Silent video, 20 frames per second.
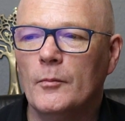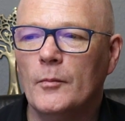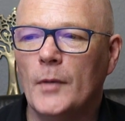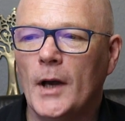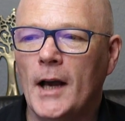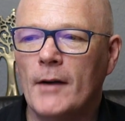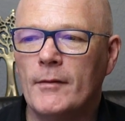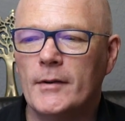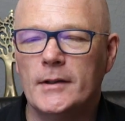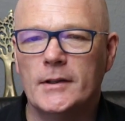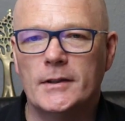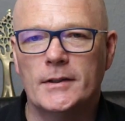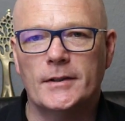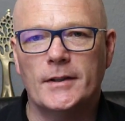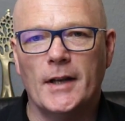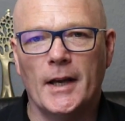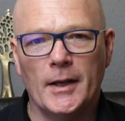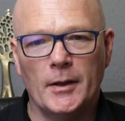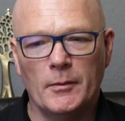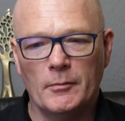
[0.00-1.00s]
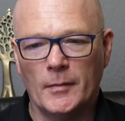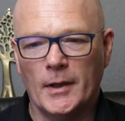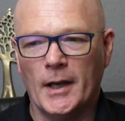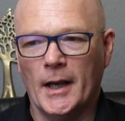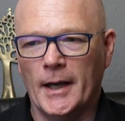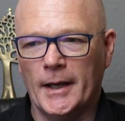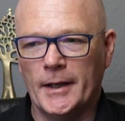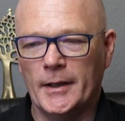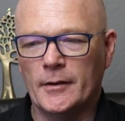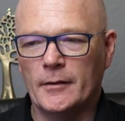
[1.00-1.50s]
having the same
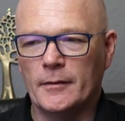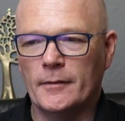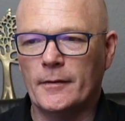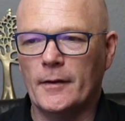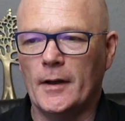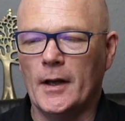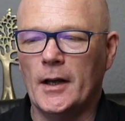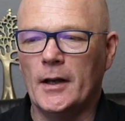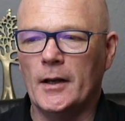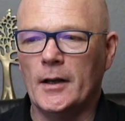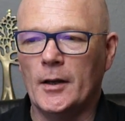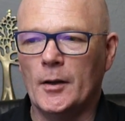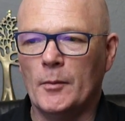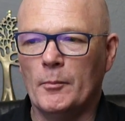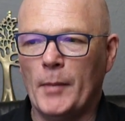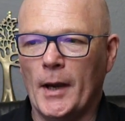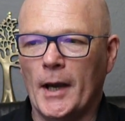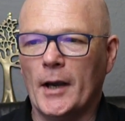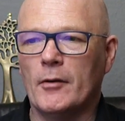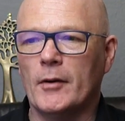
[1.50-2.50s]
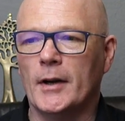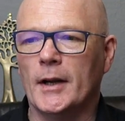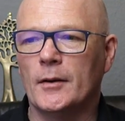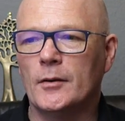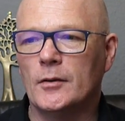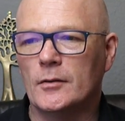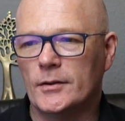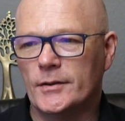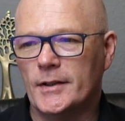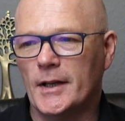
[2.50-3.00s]
kind of uh,
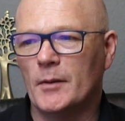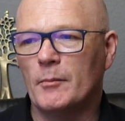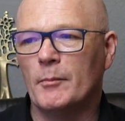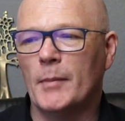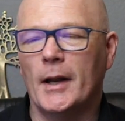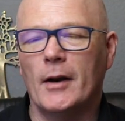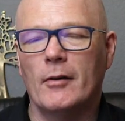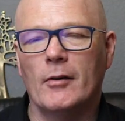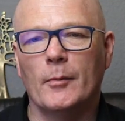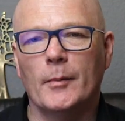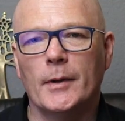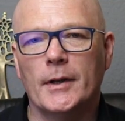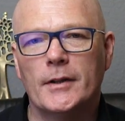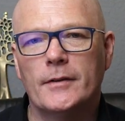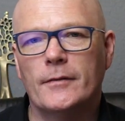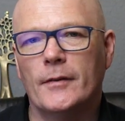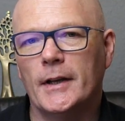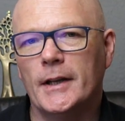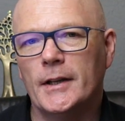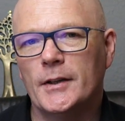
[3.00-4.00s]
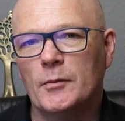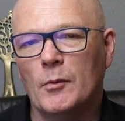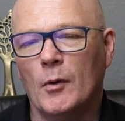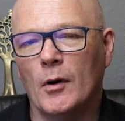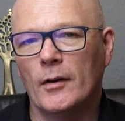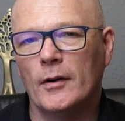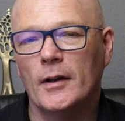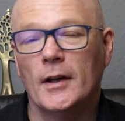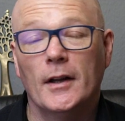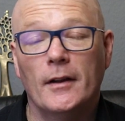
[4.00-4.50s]
background or the same banner image for each
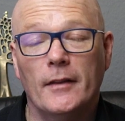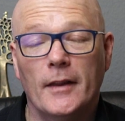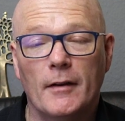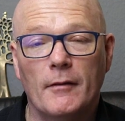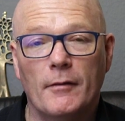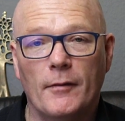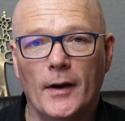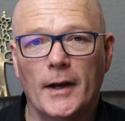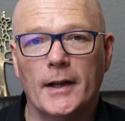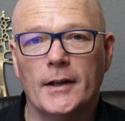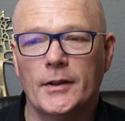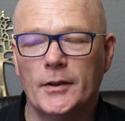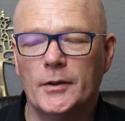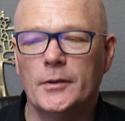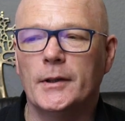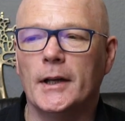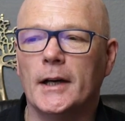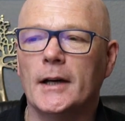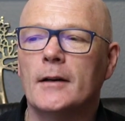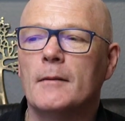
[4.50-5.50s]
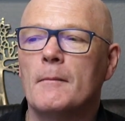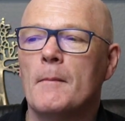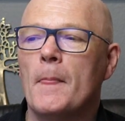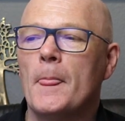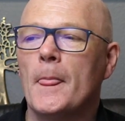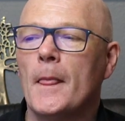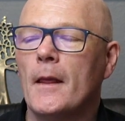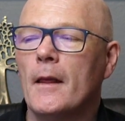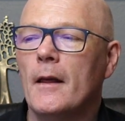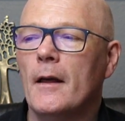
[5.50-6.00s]
one, then fine, do that.
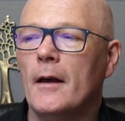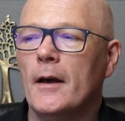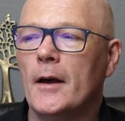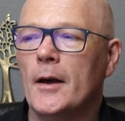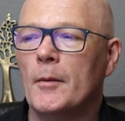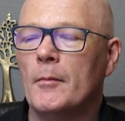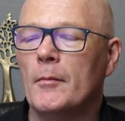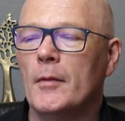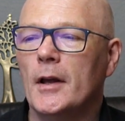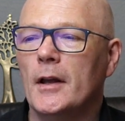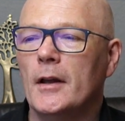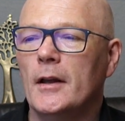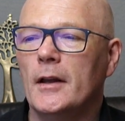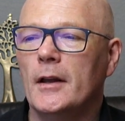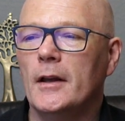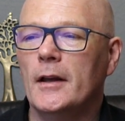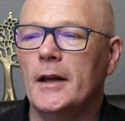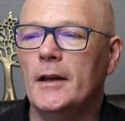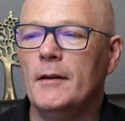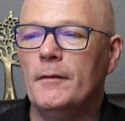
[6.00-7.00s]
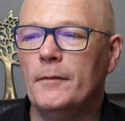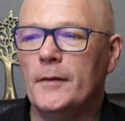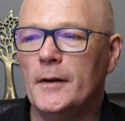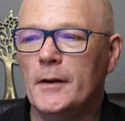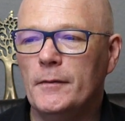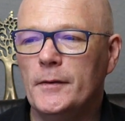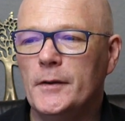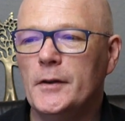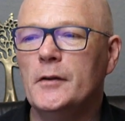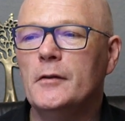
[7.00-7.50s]
Um, if
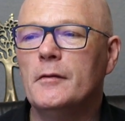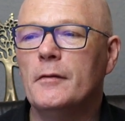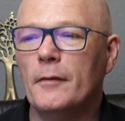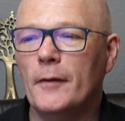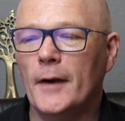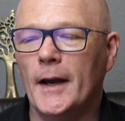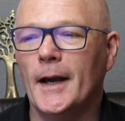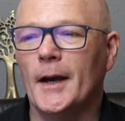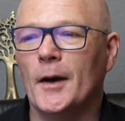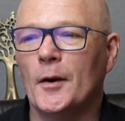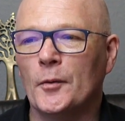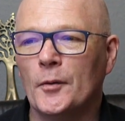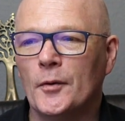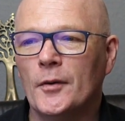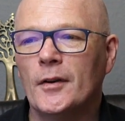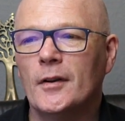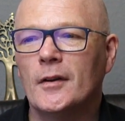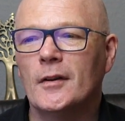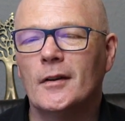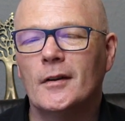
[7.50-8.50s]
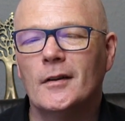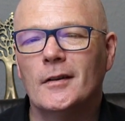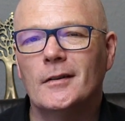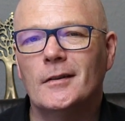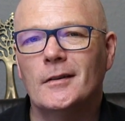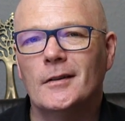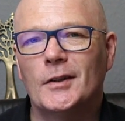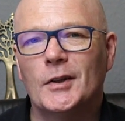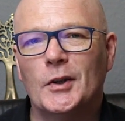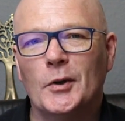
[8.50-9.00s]
if you found
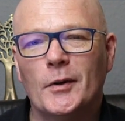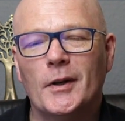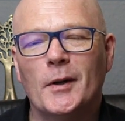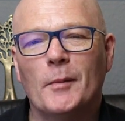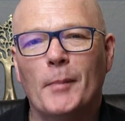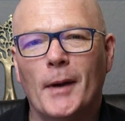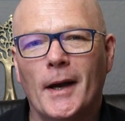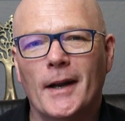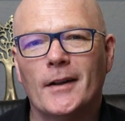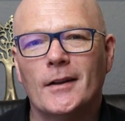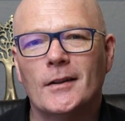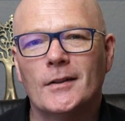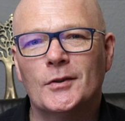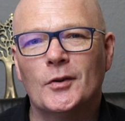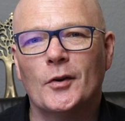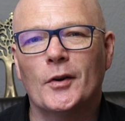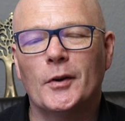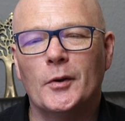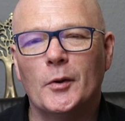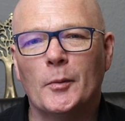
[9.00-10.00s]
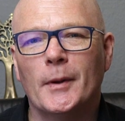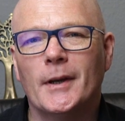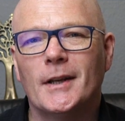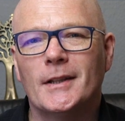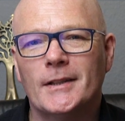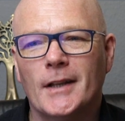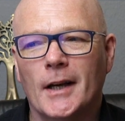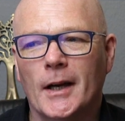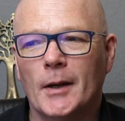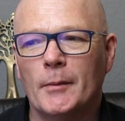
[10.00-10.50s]
doing the banner took you a bit of
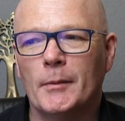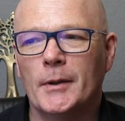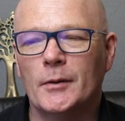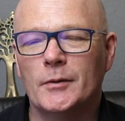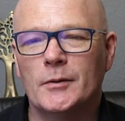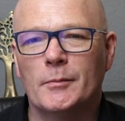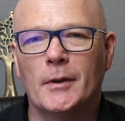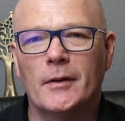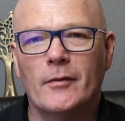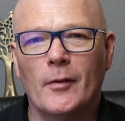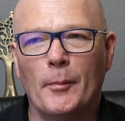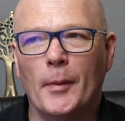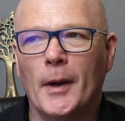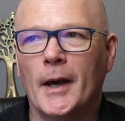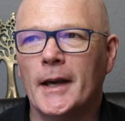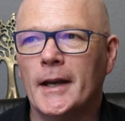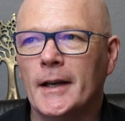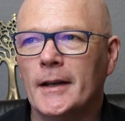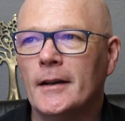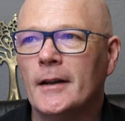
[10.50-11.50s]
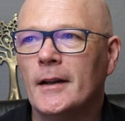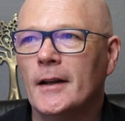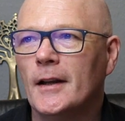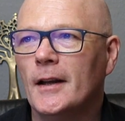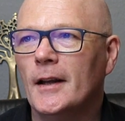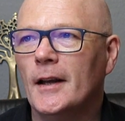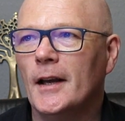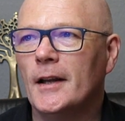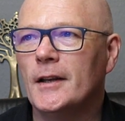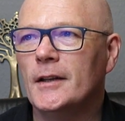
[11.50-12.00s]
time and it was a bit of a pain
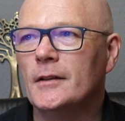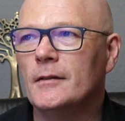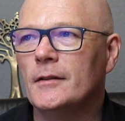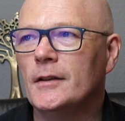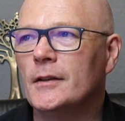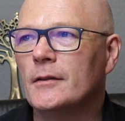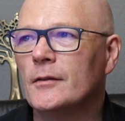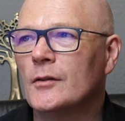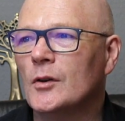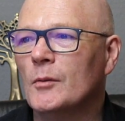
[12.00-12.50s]
and you, you've